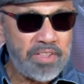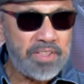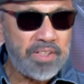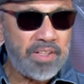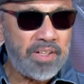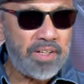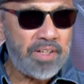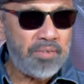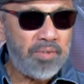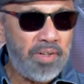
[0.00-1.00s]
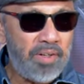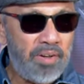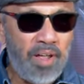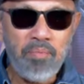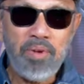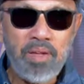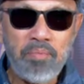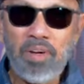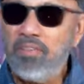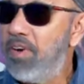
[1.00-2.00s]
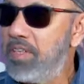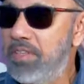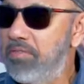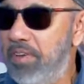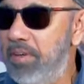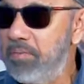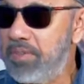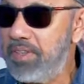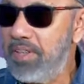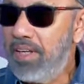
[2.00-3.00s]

watching, normally I am not watching films.